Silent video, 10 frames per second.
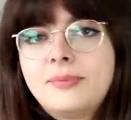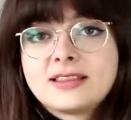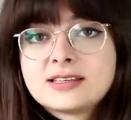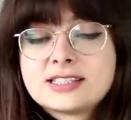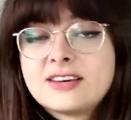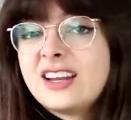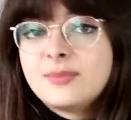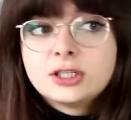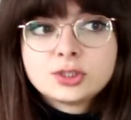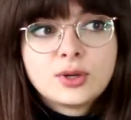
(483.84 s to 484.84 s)
methods
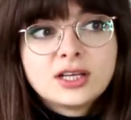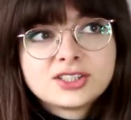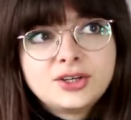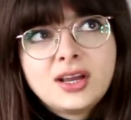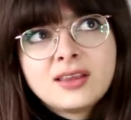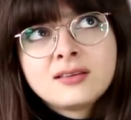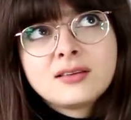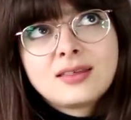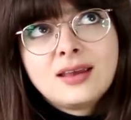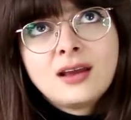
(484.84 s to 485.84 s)
available as well. So you can
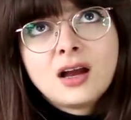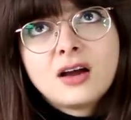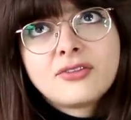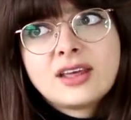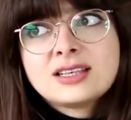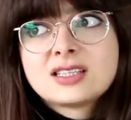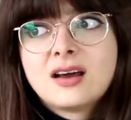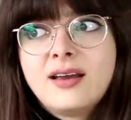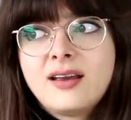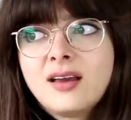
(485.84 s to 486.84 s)
think of things
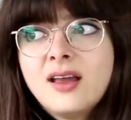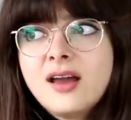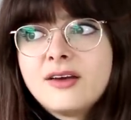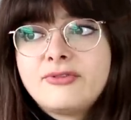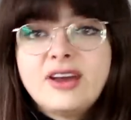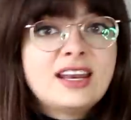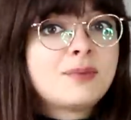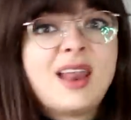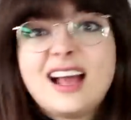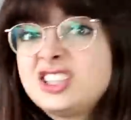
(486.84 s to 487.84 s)
like faded
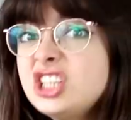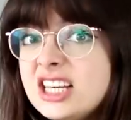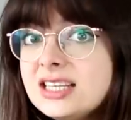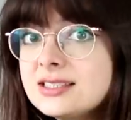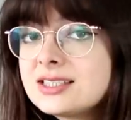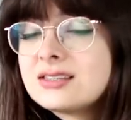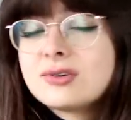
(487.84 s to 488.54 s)
black jeans.